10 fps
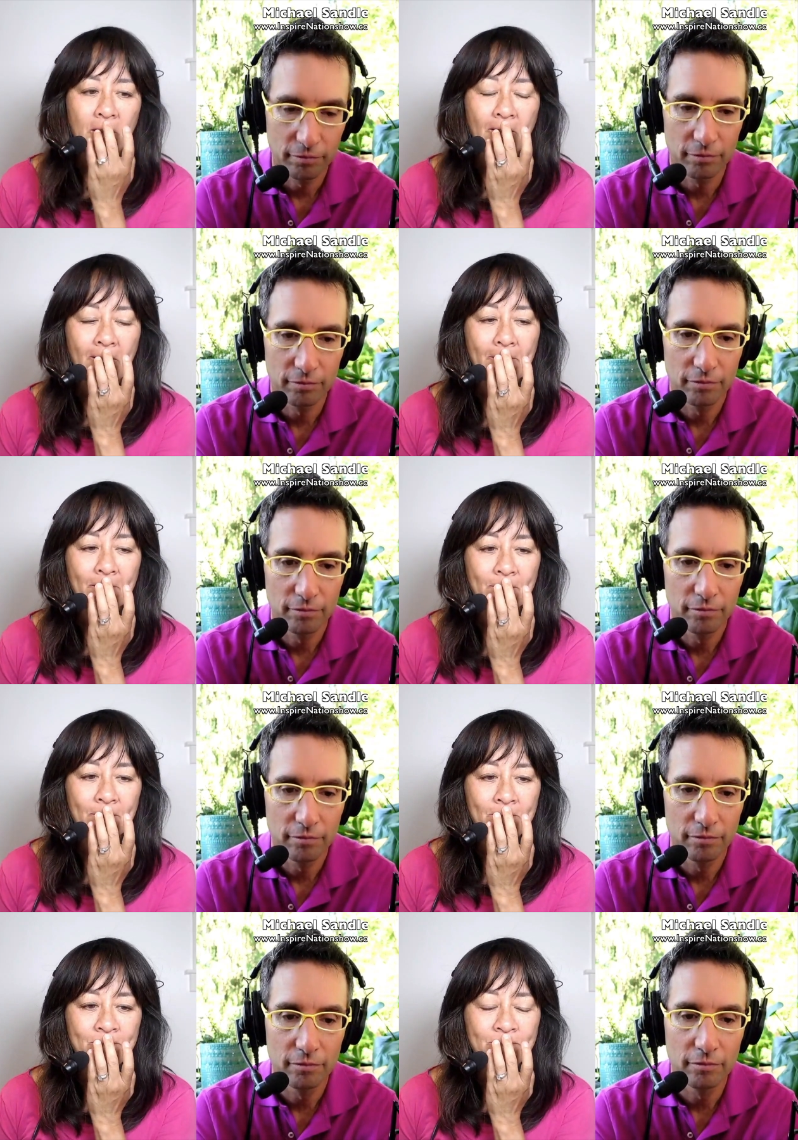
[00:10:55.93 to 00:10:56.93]
Speaker 1: Um,
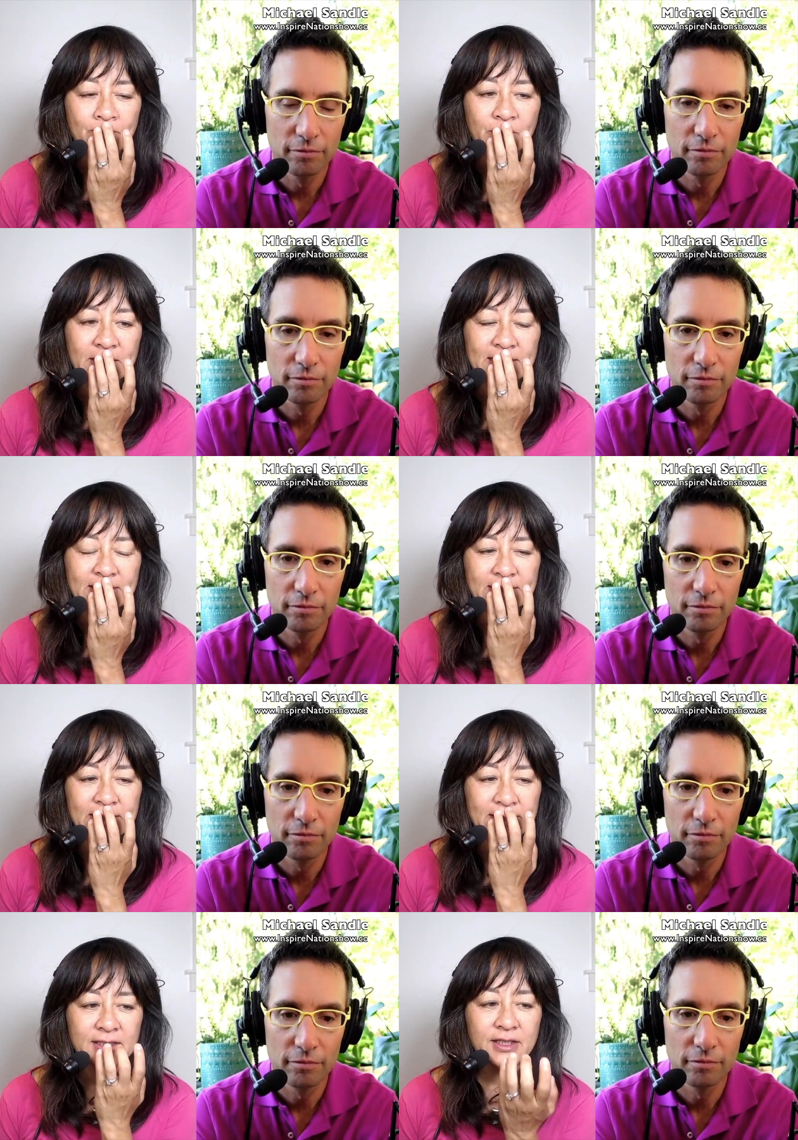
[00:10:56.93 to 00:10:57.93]
but he had
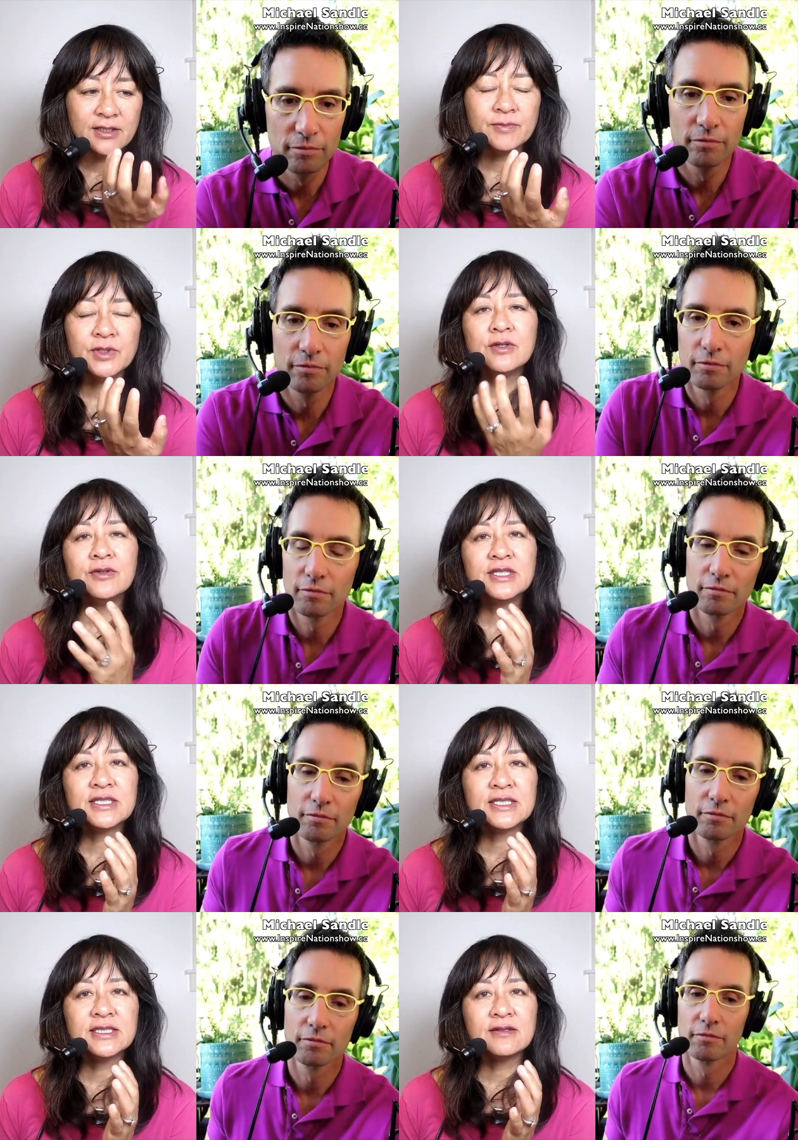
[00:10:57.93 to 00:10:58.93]
said that he'd been
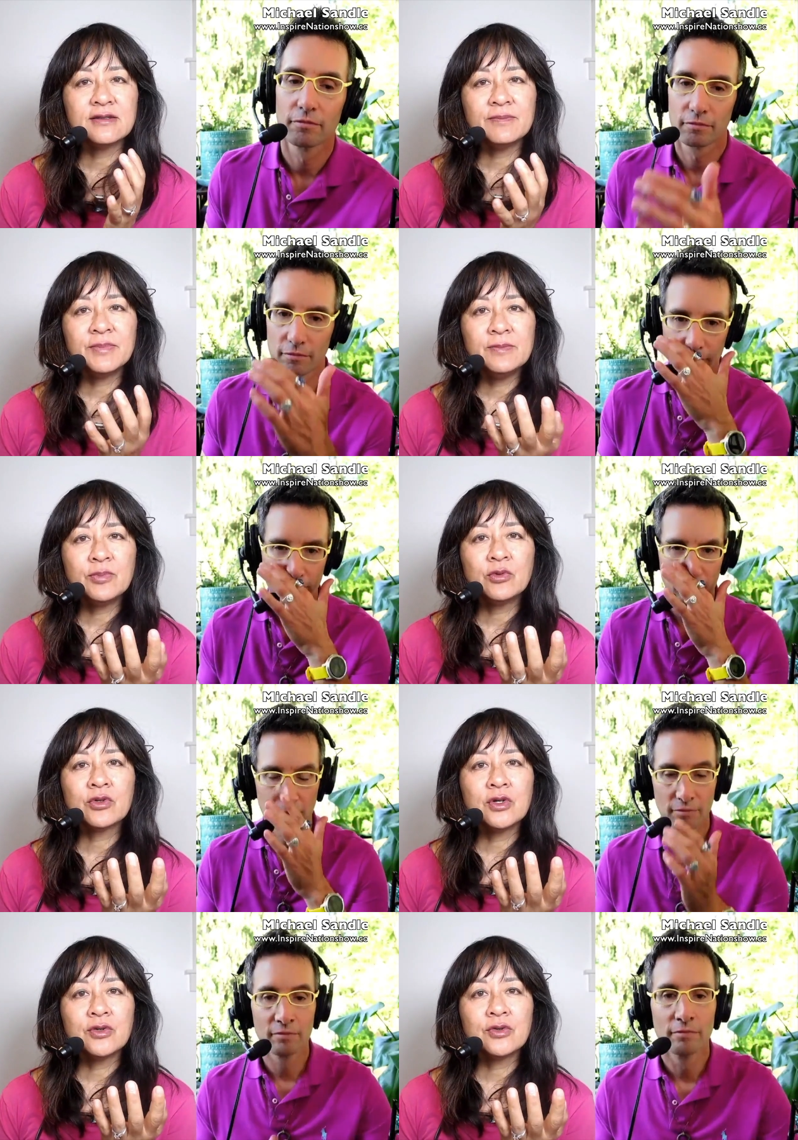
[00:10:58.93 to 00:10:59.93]
noticing that people were
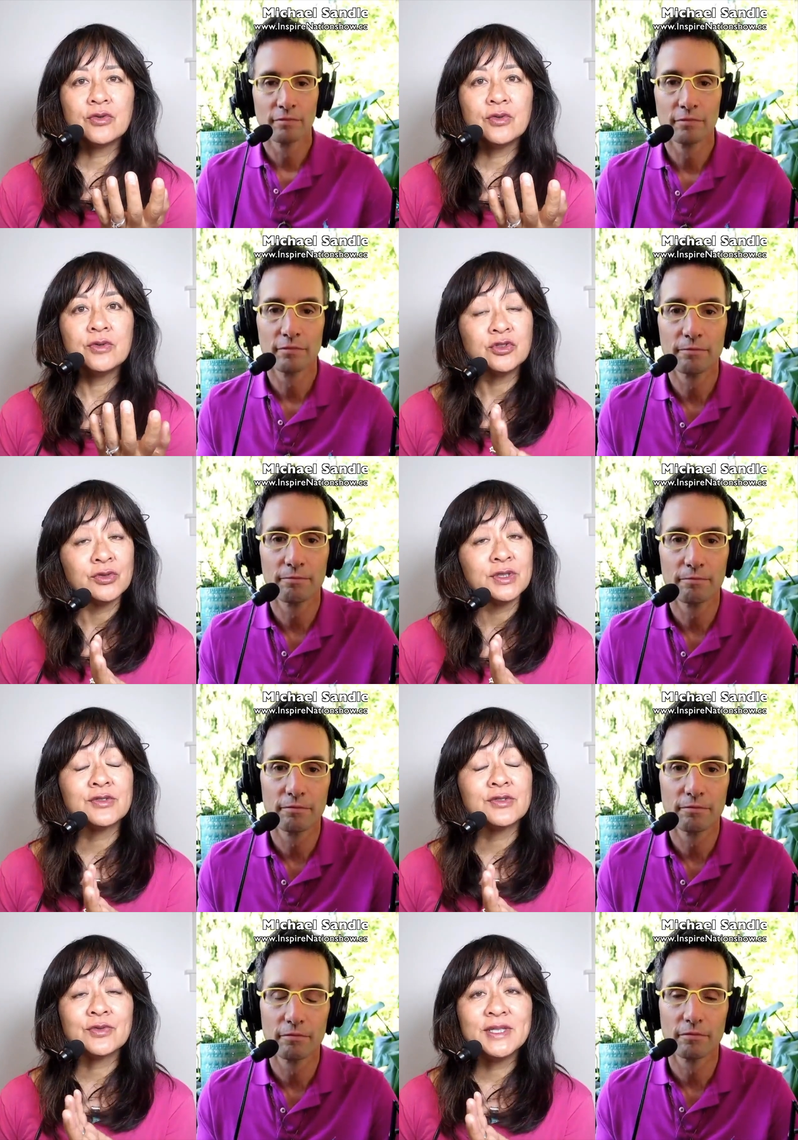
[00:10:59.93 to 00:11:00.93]
going through a
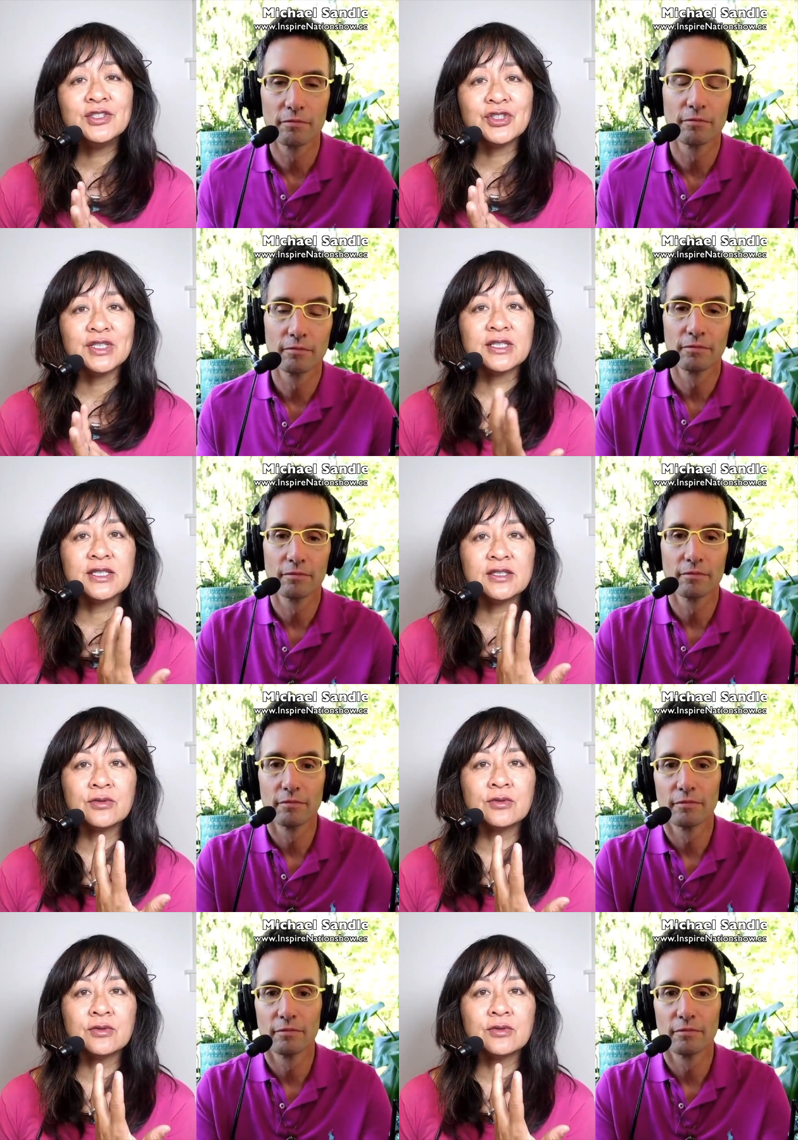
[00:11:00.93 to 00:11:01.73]
transformation, like they're